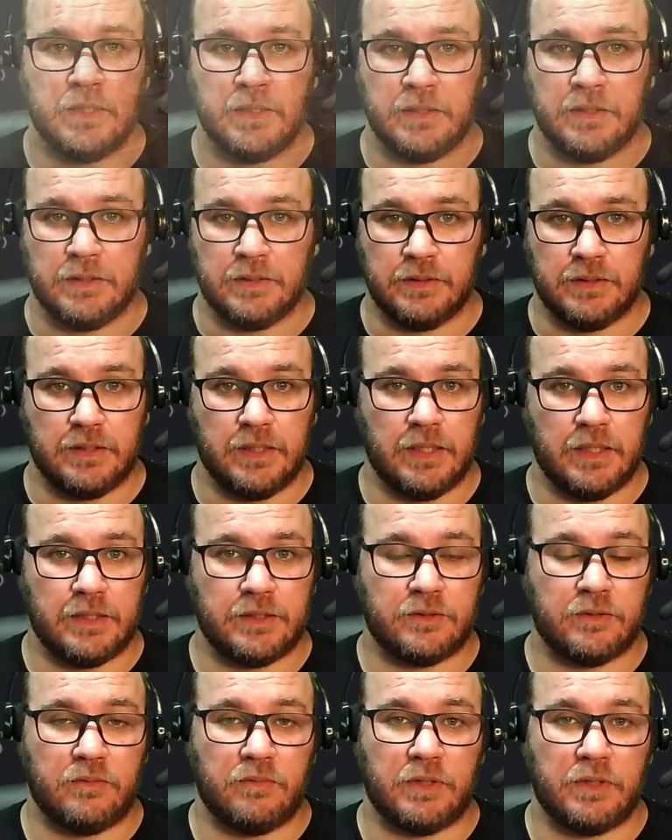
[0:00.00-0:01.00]
In this
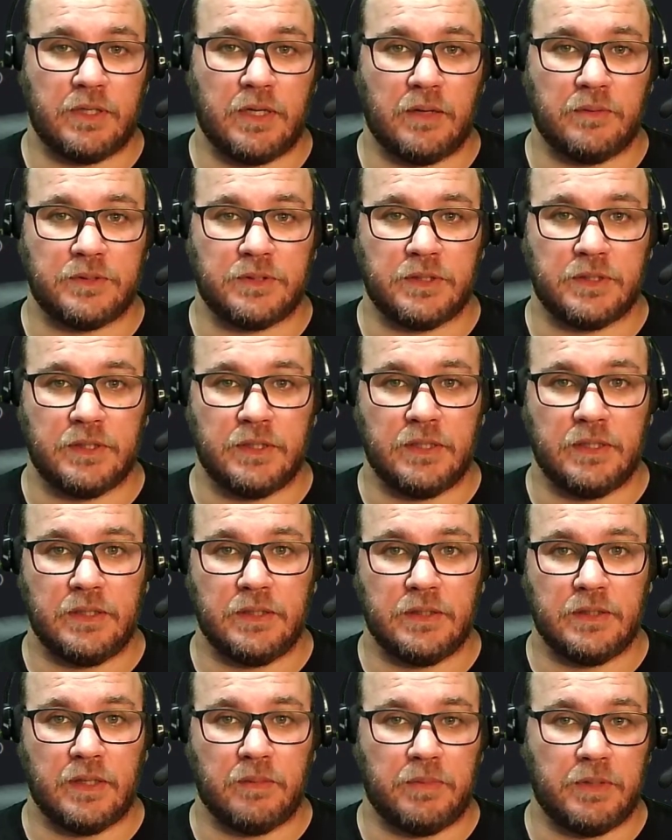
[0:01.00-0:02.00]
lesson we have
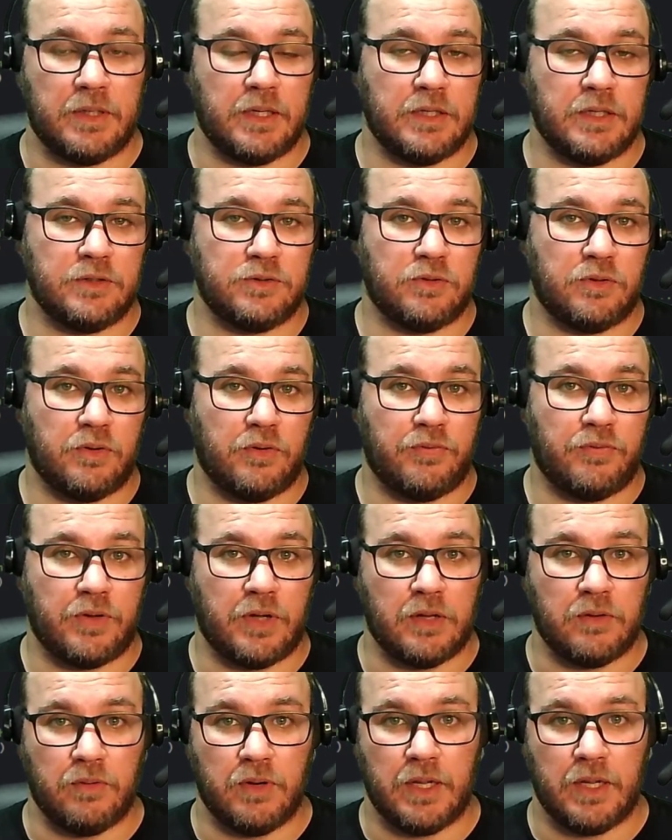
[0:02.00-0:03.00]
seen the application of
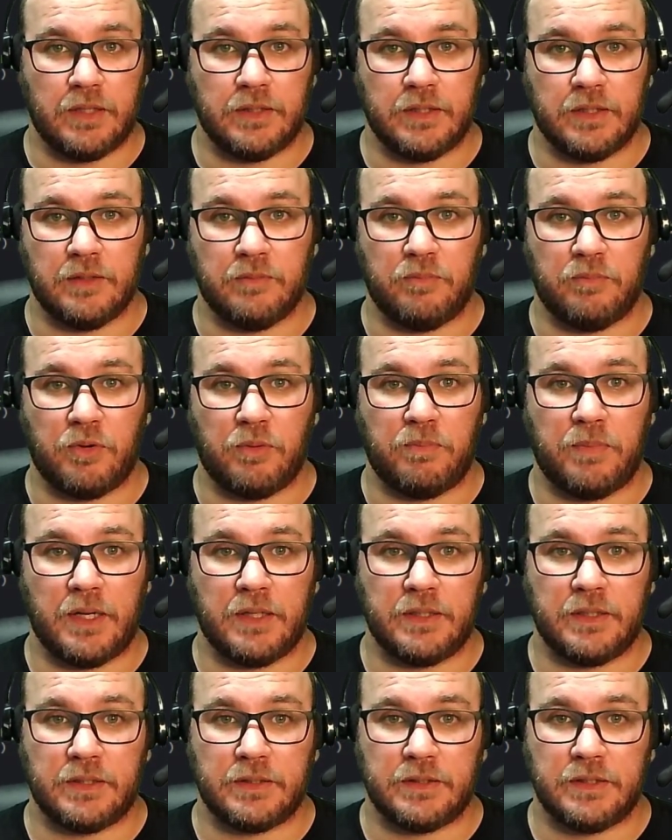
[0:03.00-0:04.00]
calculated
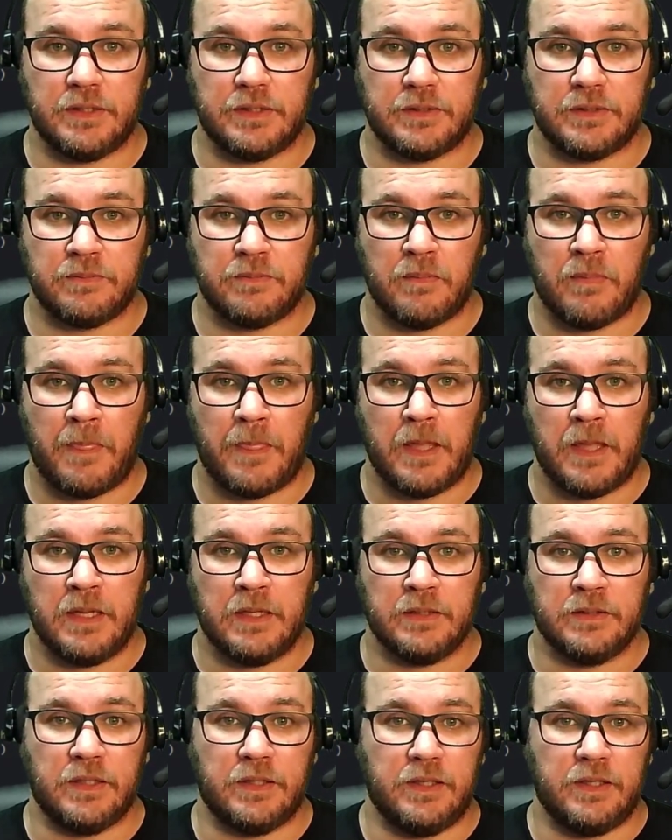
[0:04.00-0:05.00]
properties,
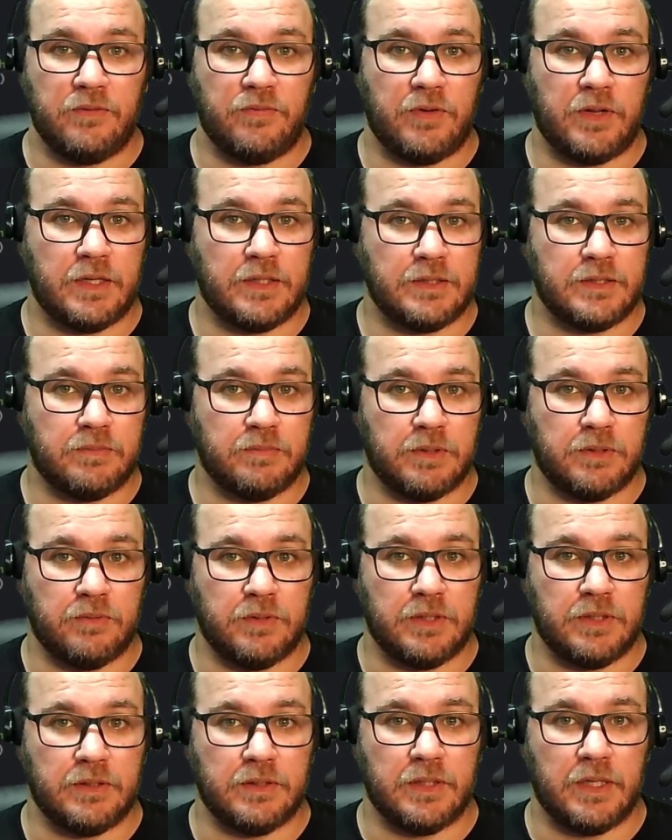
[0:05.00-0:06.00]
the difference
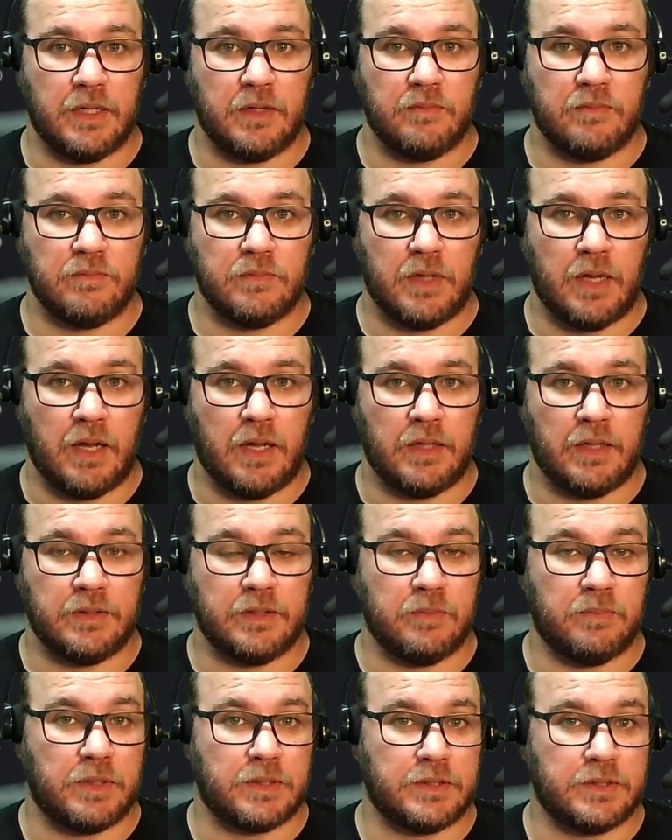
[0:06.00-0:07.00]
between them and
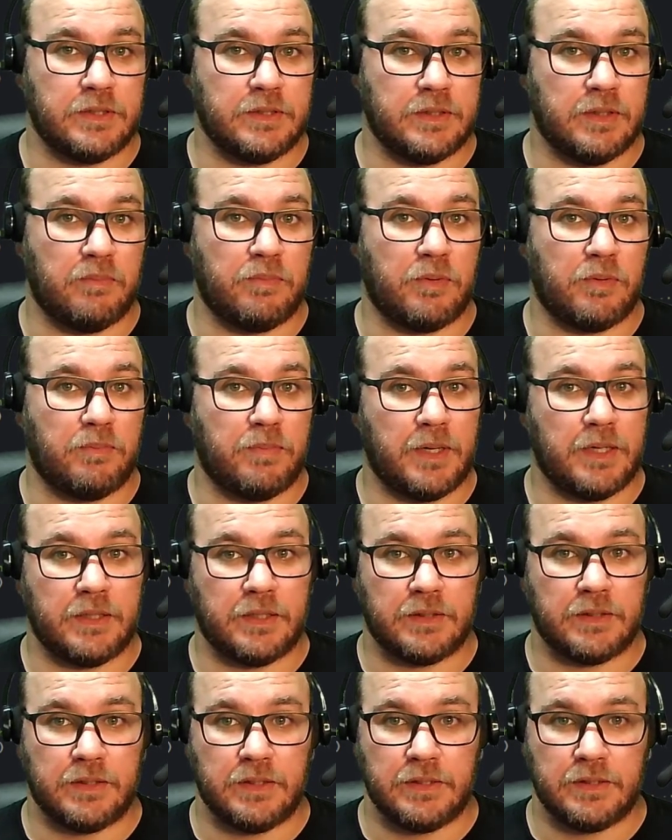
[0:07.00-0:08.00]
the persistent
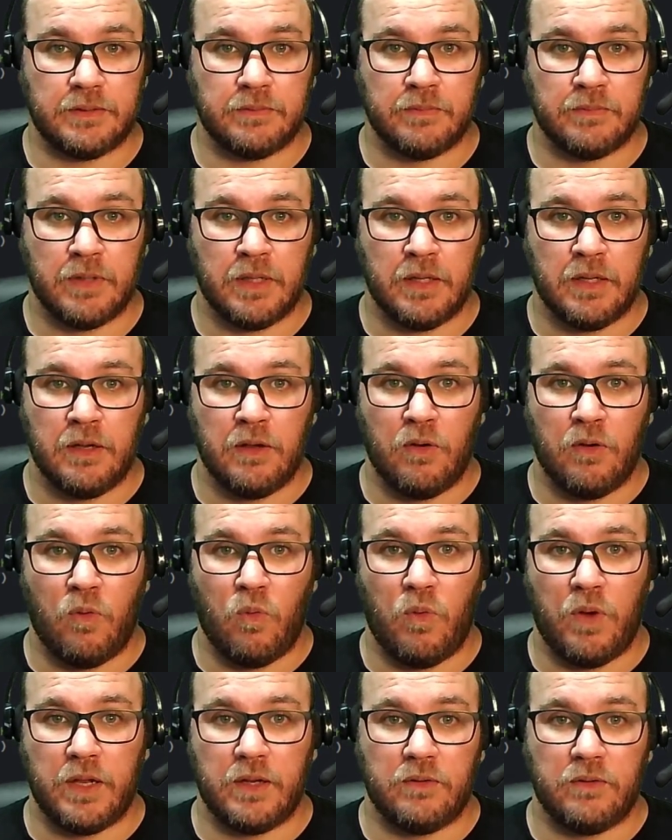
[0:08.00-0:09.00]
properties
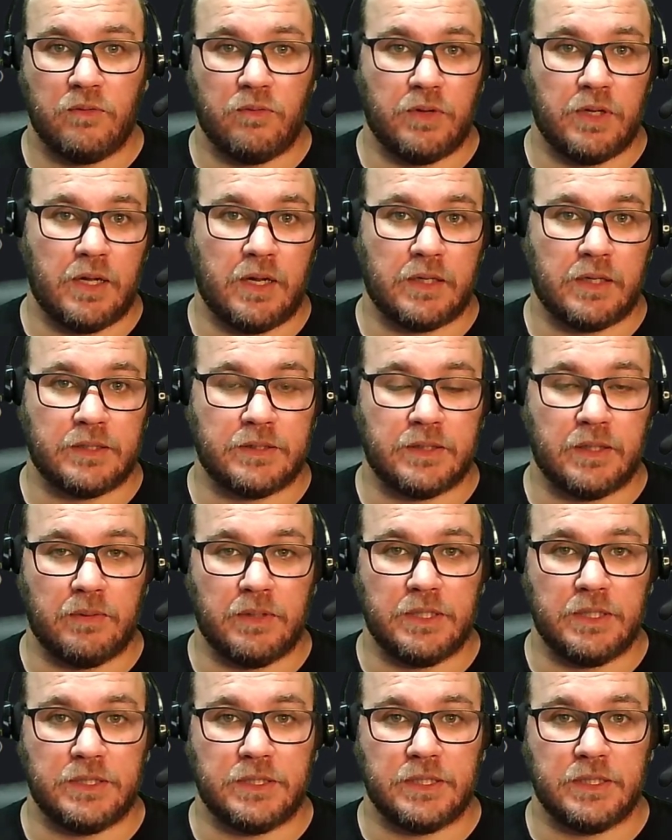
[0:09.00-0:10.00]
when we are
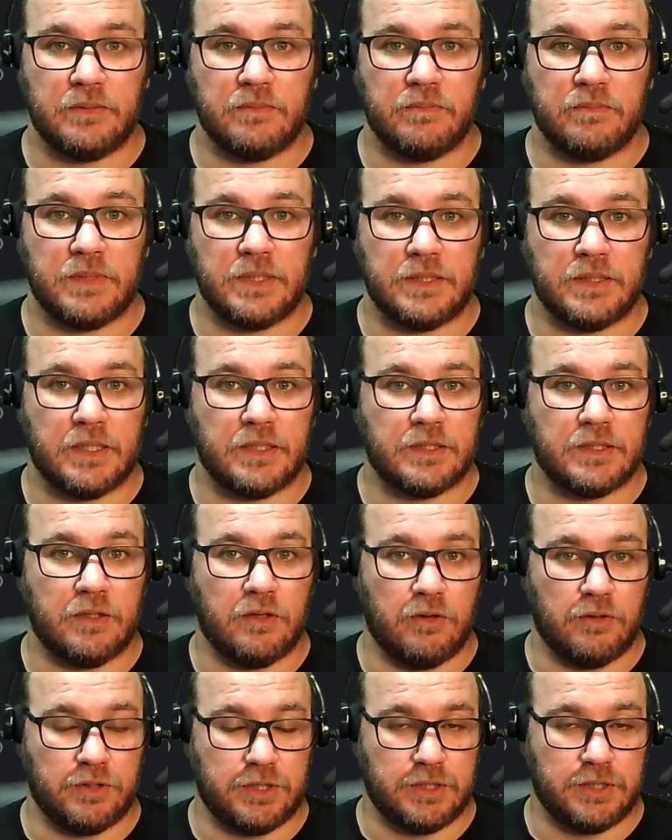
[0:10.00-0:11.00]
establishing business
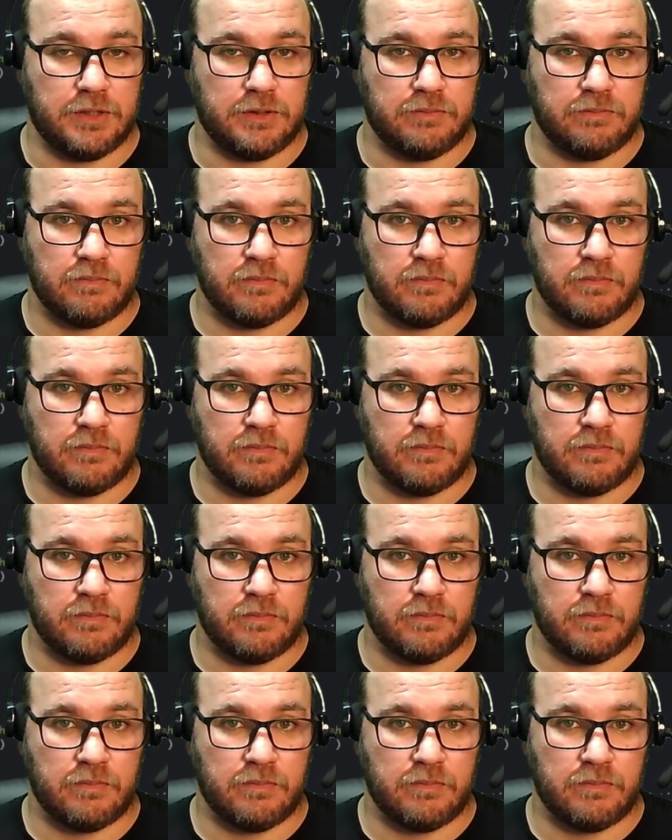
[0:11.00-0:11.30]
logic.